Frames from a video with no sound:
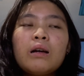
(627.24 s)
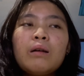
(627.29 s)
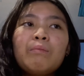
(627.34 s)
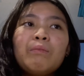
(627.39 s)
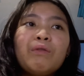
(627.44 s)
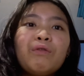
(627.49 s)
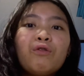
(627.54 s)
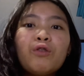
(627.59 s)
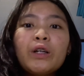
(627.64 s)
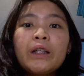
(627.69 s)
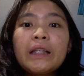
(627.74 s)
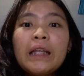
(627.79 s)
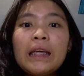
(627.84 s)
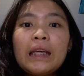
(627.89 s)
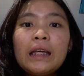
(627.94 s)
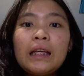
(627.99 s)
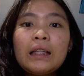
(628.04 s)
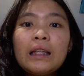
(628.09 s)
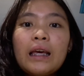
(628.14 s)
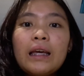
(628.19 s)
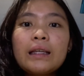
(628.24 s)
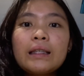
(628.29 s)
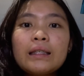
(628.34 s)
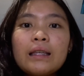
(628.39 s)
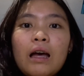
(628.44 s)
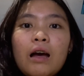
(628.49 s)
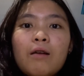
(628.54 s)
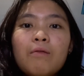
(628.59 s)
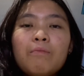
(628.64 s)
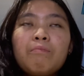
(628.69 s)
before taking the
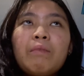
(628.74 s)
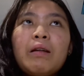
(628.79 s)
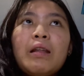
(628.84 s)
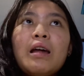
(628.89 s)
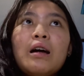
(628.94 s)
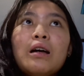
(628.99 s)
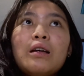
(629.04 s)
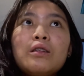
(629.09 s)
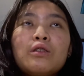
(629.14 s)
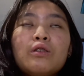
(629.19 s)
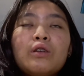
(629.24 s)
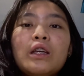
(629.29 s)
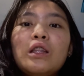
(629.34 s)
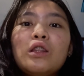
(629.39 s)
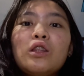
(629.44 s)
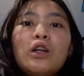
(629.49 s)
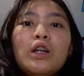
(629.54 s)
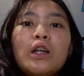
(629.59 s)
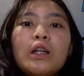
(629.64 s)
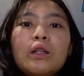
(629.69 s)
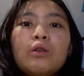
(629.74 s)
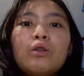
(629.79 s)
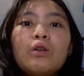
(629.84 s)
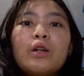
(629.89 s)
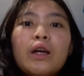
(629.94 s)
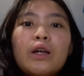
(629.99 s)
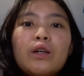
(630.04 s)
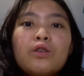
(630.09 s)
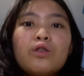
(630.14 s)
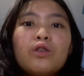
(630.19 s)
exam, malakas yung internet
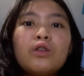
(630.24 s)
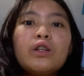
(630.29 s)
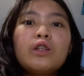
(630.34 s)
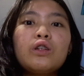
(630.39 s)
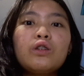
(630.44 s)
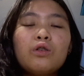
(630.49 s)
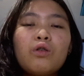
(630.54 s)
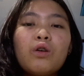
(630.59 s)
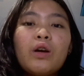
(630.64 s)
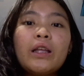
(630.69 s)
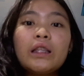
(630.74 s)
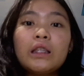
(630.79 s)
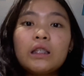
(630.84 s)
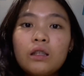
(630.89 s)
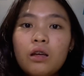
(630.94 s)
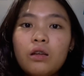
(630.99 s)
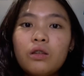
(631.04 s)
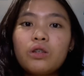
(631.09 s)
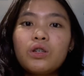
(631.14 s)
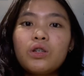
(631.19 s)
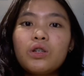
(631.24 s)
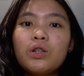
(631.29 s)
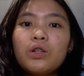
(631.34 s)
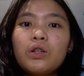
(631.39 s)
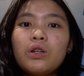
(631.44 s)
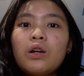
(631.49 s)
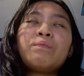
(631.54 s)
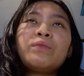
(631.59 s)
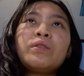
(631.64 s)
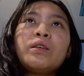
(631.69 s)
connection ninyo and such.
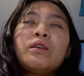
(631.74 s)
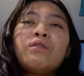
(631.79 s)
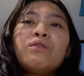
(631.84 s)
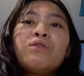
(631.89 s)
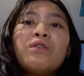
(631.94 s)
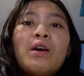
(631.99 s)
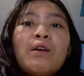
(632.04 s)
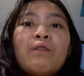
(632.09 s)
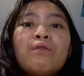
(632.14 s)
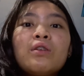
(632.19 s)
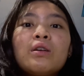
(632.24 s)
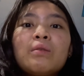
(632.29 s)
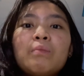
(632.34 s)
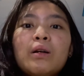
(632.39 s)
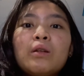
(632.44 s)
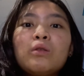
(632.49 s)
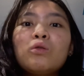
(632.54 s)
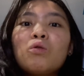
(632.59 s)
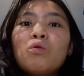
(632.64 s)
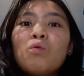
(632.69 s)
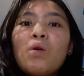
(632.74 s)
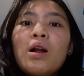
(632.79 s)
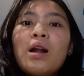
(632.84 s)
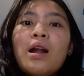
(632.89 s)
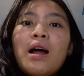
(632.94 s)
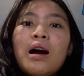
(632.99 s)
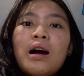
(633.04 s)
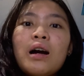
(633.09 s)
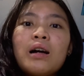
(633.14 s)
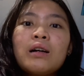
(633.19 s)
If ever man, kung
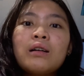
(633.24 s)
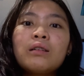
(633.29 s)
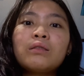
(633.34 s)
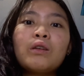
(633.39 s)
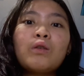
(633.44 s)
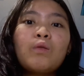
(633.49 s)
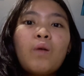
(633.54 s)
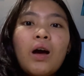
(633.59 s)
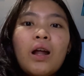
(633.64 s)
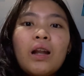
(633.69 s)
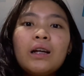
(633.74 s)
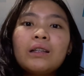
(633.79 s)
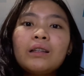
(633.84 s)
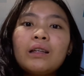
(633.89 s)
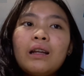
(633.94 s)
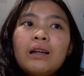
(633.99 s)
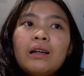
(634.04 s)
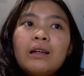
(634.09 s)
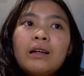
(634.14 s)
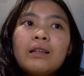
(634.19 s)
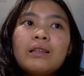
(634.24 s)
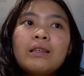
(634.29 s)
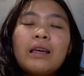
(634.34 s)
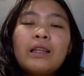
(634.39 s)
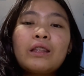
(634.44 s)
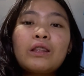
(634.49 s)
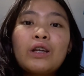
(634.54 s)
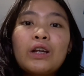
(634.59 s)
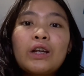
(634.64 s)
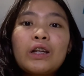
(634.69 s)
wala kang tiwala talaga sa
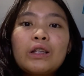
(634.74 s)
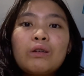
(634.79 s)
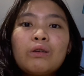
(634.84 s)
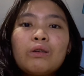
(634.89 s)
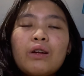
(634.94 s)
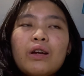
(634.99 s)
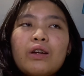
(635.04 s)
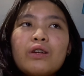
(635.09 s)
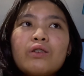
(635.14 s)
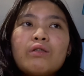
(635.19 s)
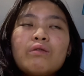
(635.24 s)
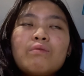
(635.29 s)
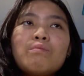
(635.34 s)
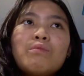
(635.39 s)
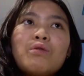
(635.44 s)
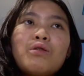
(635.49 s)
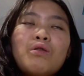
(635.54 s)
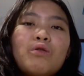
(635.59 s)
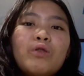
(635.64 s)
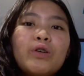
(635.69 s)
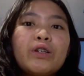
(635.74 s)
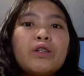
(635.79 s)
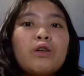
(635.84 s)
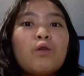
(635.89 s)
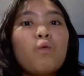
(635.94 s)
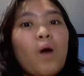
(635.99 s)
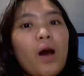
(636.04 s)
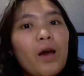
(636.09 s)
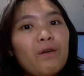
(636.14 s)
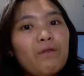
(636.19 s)
internet connection mo or sa
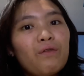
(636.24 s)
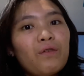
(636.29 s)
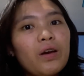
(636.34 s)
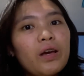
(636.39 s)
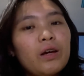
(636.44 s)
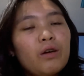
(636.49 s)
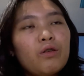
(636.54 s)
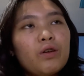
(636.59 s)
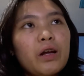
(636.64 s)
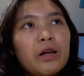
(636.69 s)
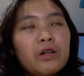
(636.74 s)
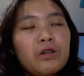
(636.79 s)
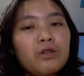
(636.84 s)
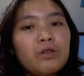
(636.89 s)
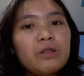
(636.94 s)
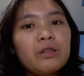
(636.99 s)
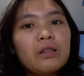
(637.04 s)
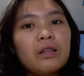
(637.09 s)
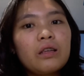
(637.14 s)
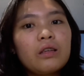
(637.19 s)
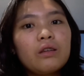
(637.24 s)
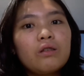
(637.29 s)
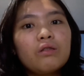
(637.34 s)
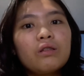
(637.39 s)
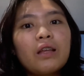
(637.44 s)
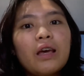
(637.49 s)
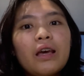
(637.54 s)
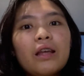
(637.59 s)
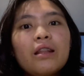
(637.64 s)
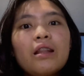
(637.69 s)
wifi connections ninyo,
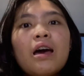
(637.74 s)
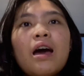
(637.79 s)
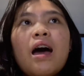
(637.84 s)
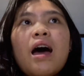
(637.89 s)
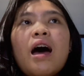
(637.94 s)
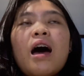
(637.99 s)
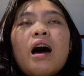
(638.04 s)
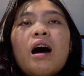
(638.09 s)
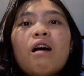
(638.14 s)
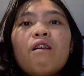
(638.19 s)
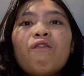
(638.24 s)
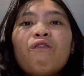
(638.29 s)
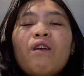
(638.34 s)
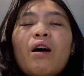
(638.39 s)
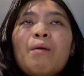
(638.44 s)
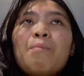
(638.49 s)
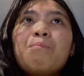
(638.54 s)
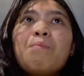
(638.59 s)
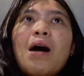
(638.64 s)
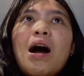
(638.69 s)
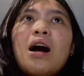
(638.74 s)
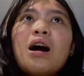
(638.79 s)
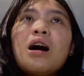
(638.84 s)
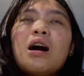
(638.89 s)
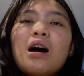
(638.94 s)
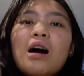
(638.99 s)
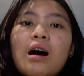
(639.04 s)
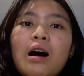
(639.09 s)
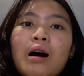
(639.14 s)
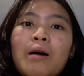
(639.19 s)
then have a
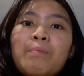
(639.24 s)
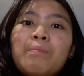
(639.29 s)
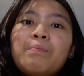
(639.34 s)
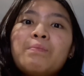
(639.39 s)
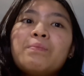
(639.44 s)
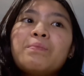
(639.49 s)
backup